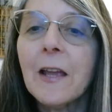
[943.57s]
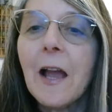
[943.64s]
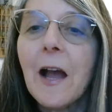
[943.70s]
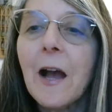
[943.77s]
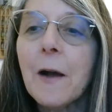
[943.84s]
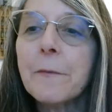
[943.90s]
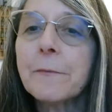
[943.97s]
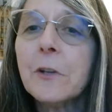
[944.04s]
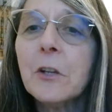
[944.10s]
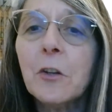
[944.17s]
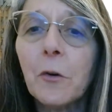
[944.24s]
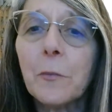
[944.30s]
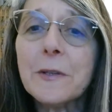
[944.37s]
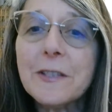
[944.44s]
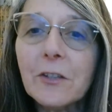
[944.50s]

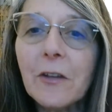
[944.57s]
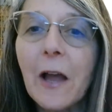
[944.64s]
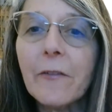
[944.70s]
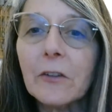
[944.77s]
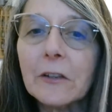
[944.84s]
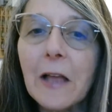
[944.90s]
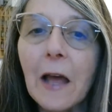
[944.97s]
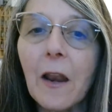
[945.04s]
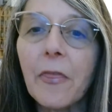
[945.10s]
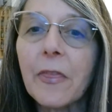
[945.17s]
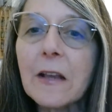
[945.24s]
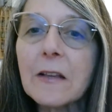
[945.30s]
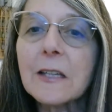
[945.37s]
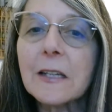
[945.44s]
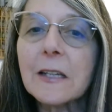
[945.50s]
We still have a lot of
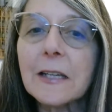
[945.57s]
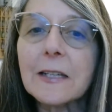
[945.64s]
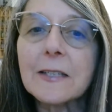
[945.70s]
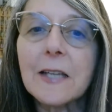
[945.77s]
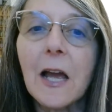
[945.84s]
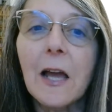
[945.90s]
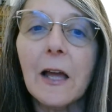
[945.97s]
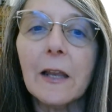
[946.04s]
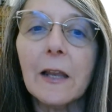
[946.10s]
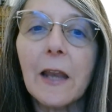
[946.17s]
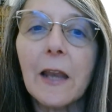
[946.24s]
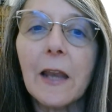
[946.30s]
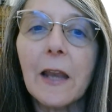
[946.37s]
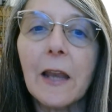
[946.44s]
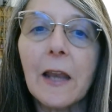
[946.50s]
things to get done,
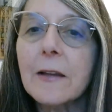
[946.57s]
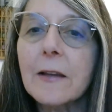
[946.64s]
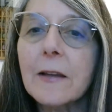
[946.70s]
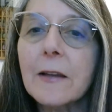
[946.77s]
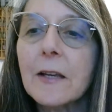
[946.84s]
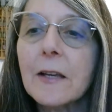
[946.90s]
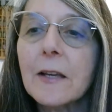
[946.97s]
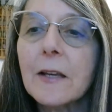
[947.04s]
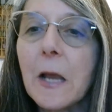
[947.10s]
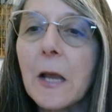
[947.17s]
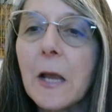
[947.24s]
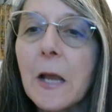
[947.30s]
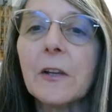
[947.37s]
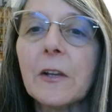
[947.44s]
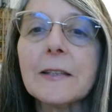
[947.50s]
and
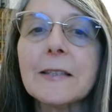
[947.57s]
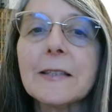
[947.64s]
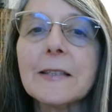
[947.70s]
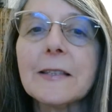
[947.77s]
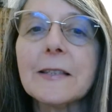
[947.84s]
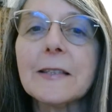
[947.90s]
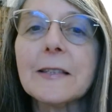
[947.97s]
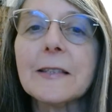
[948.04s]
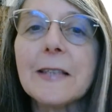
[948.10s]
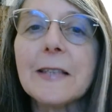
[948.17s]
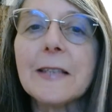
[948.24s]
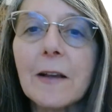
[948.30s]
sometimes you can get sidetracked.